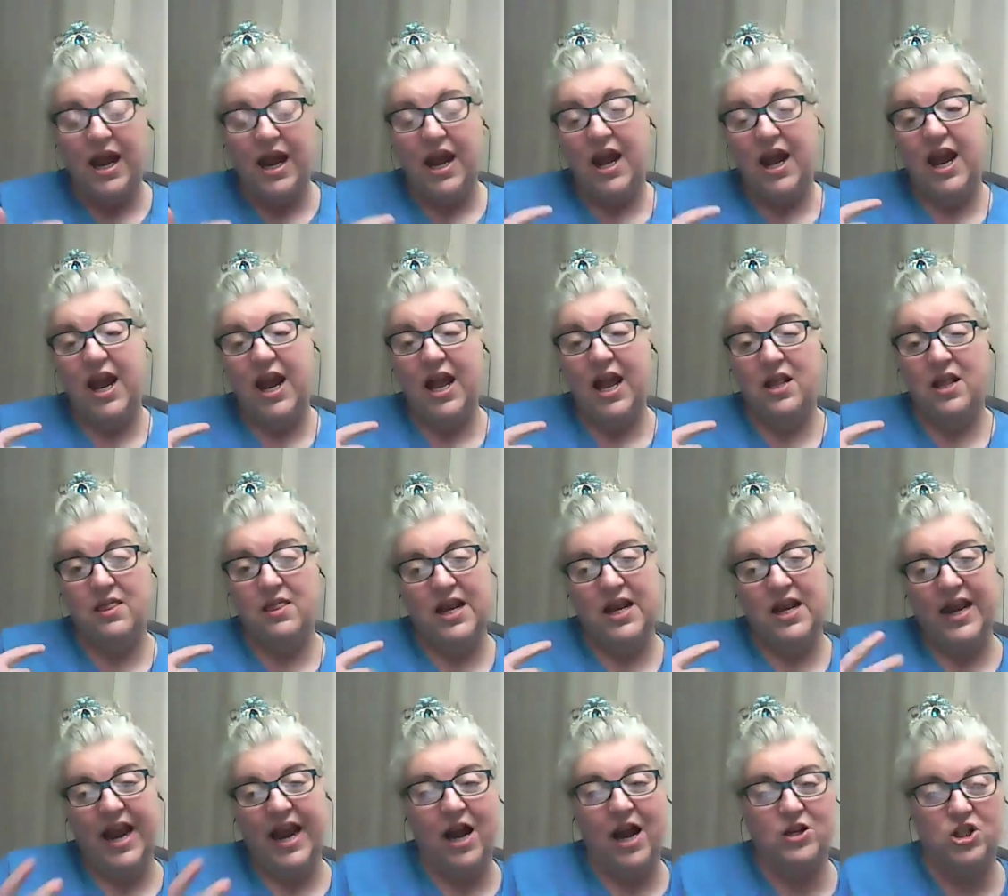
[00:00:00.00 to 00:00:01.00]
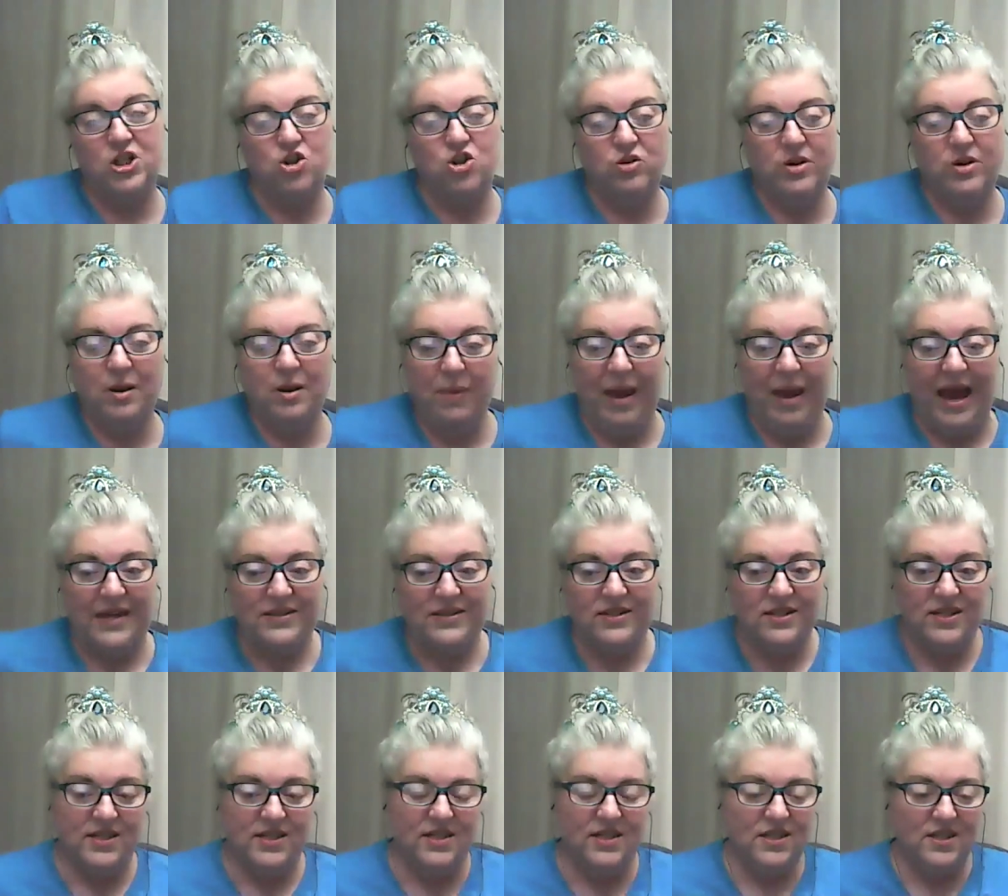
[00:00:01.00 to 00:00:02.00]
and then how did you get
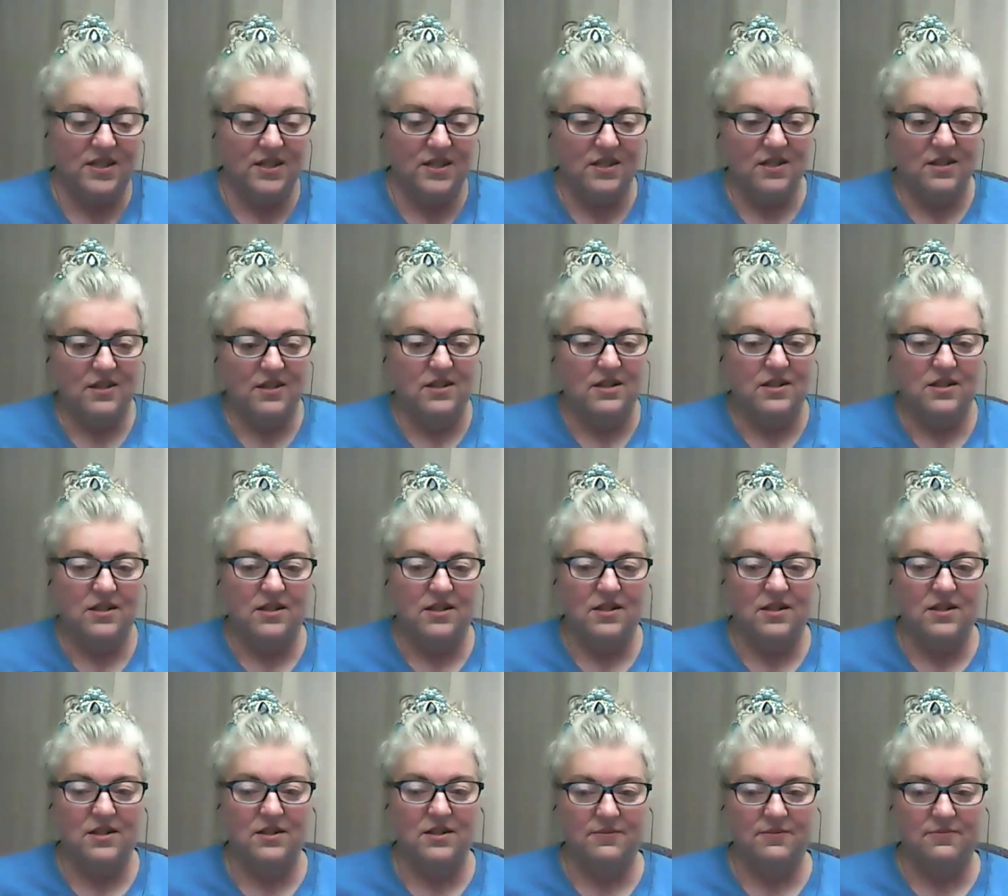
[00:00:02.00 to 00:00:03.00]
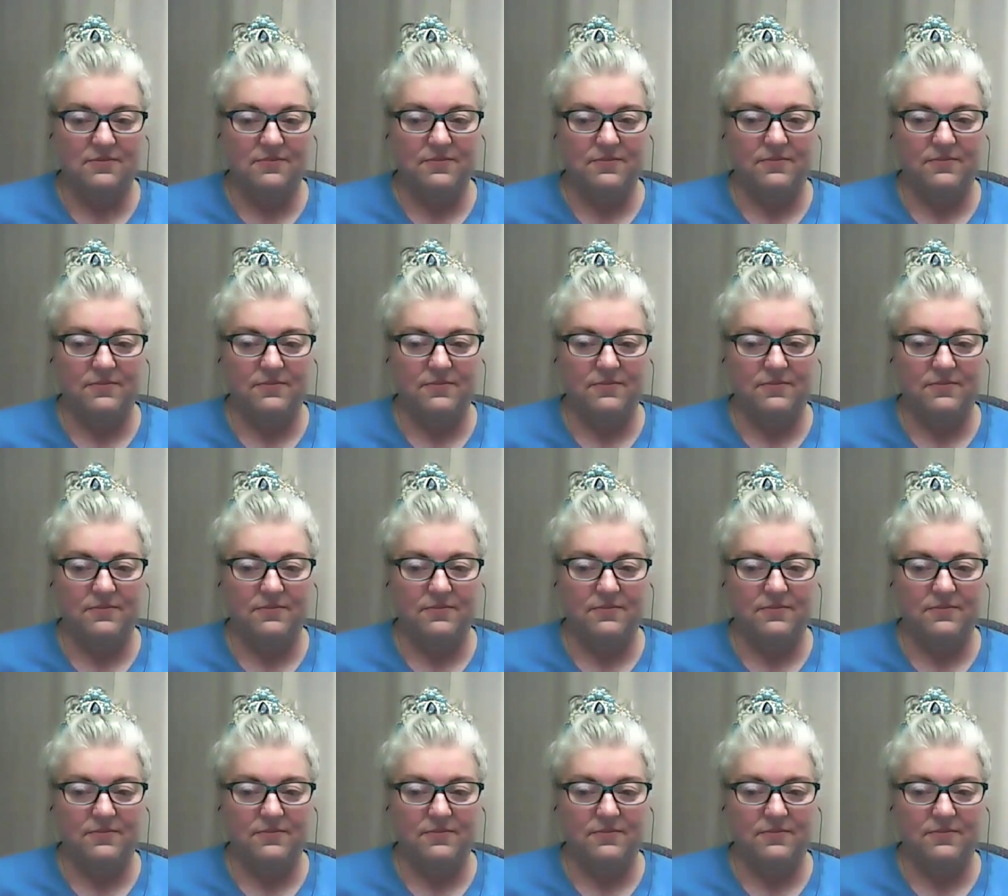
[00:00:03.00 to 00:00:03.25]
past it?